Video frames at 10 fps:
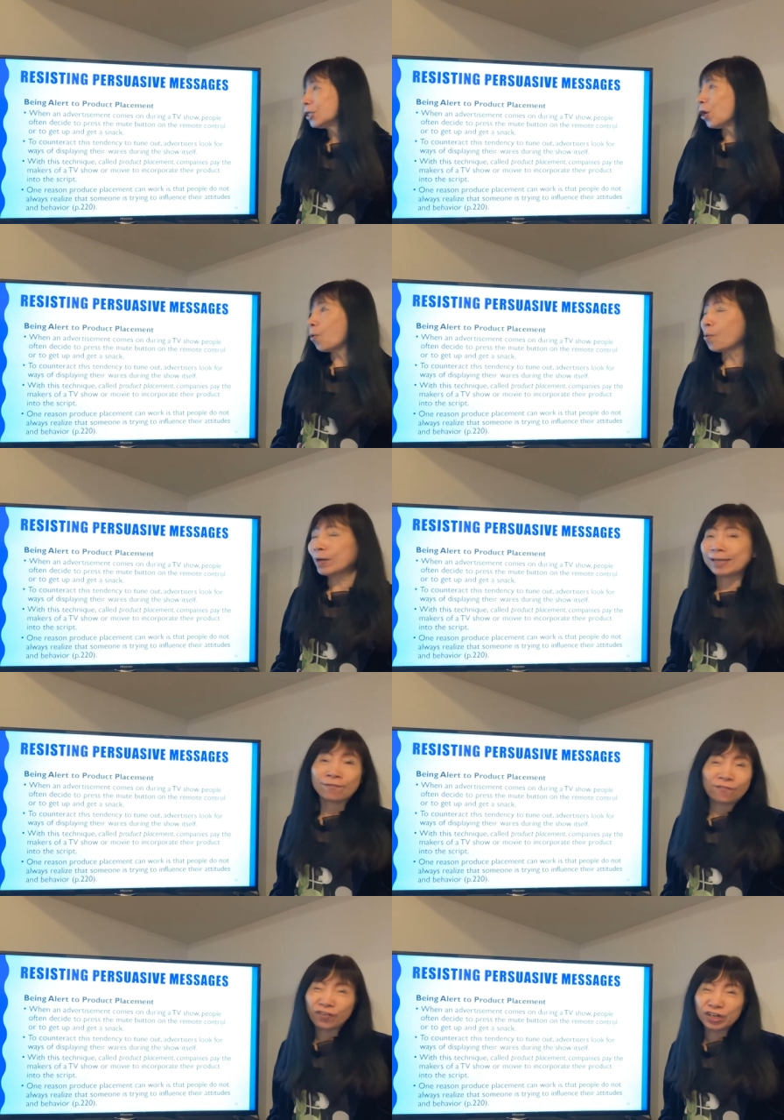Or the
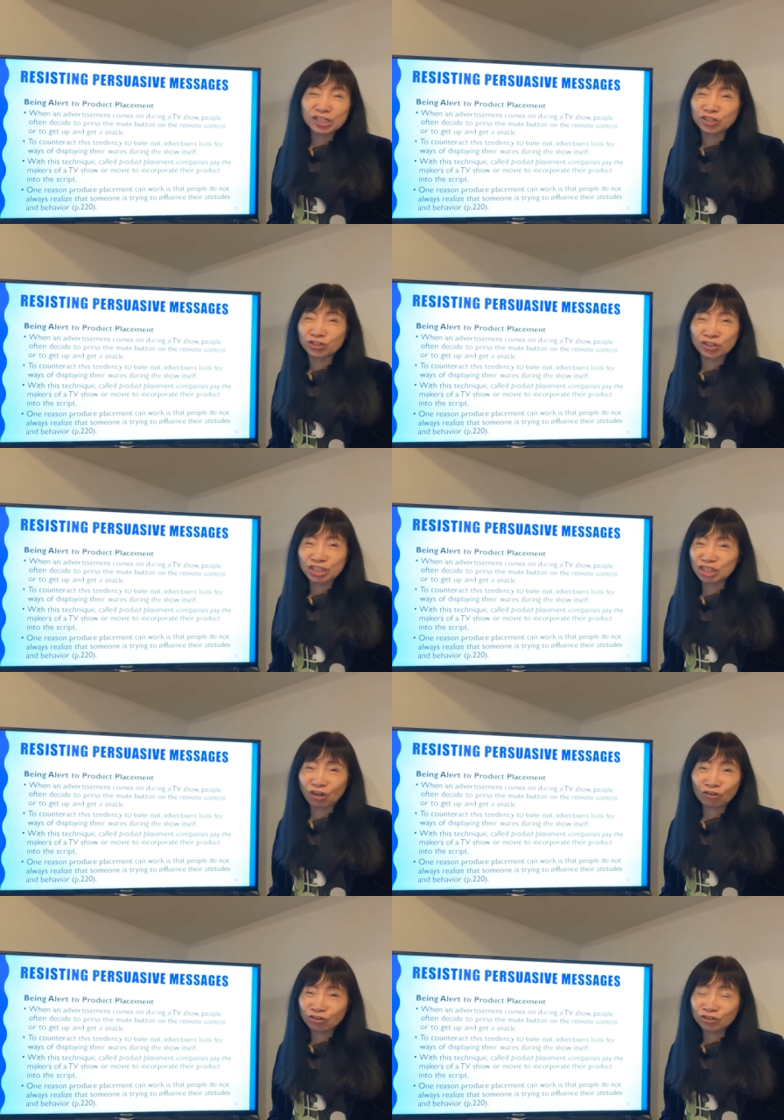furniture looks
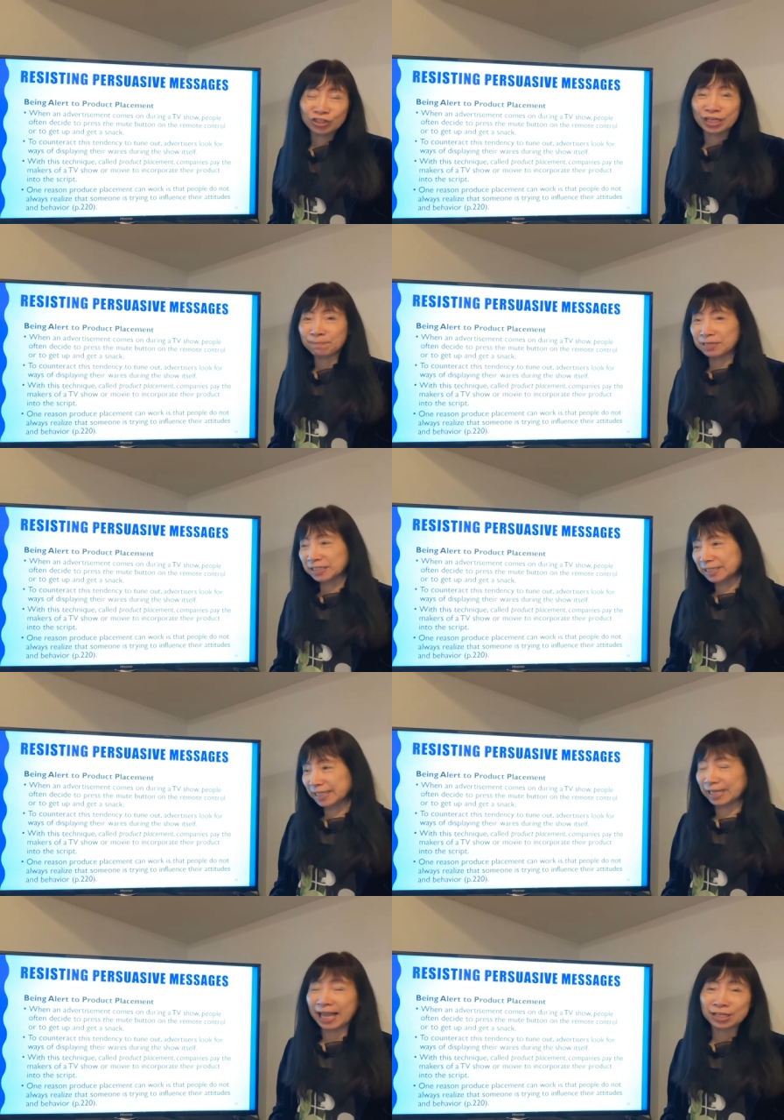so good, let me
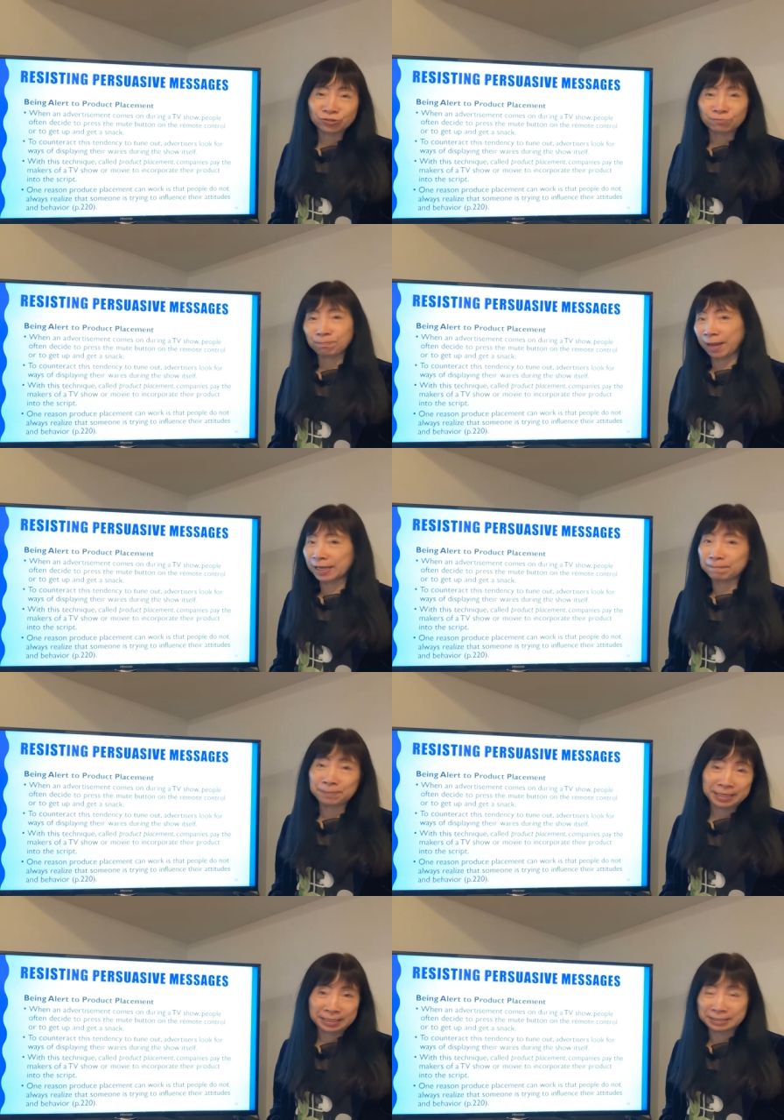see, I should buy the
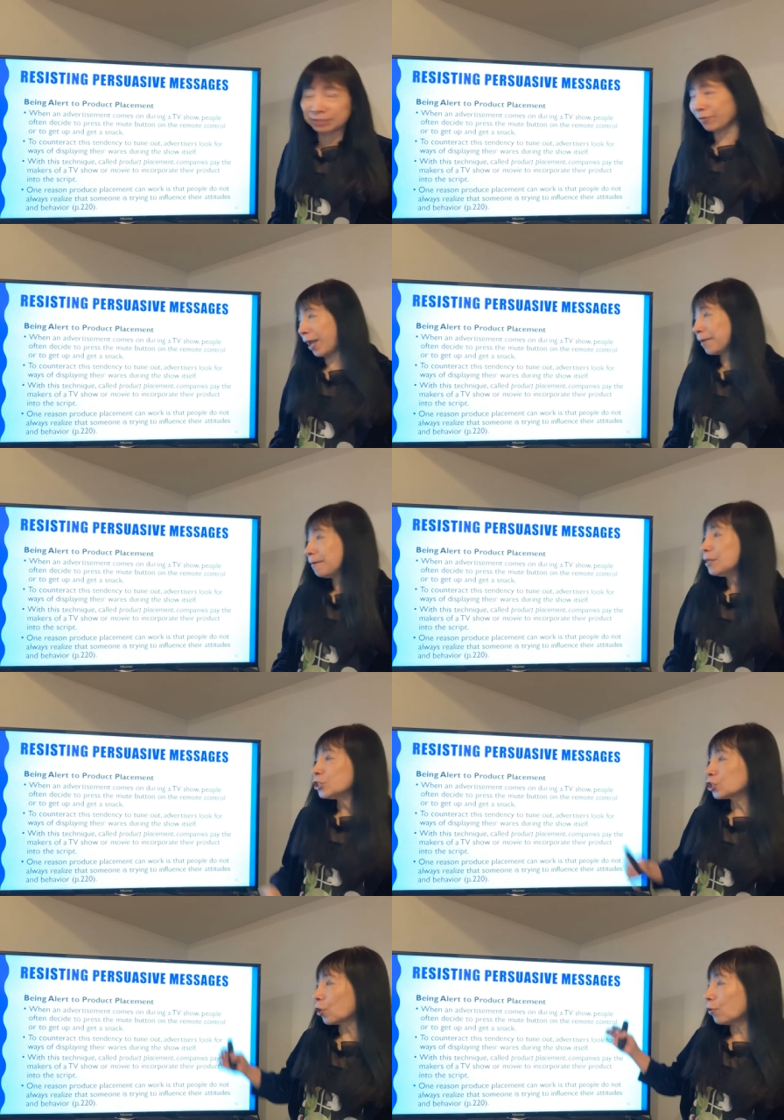piece, right?
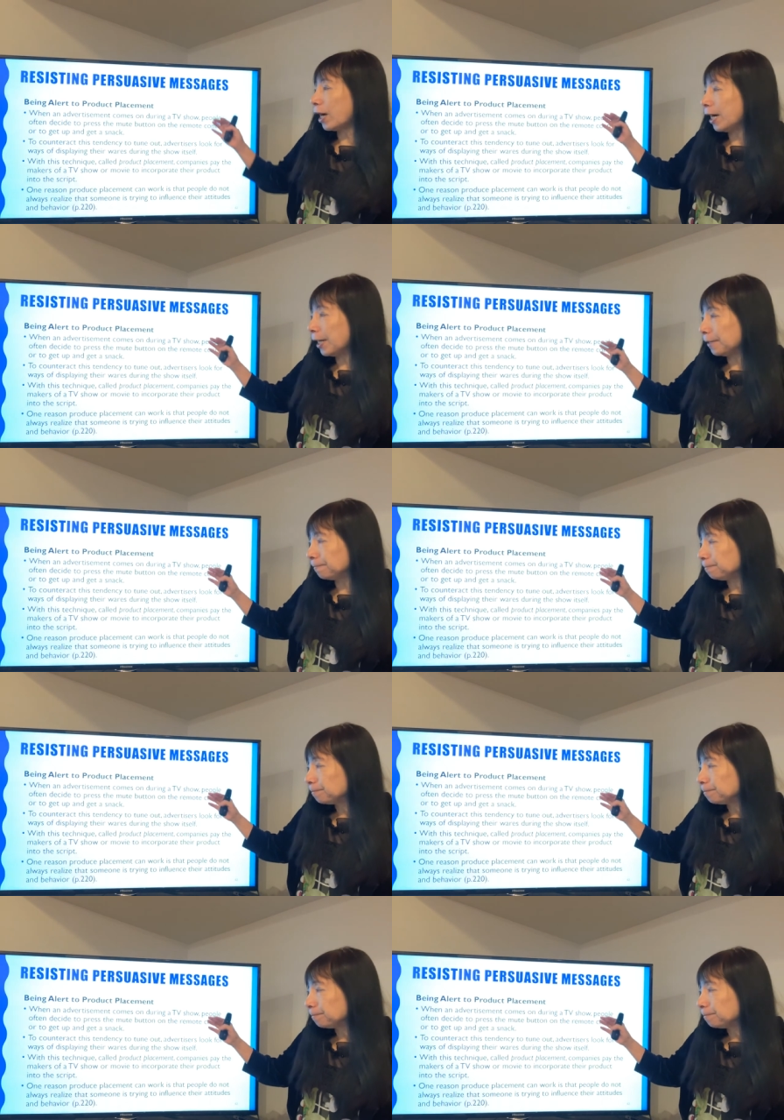So um,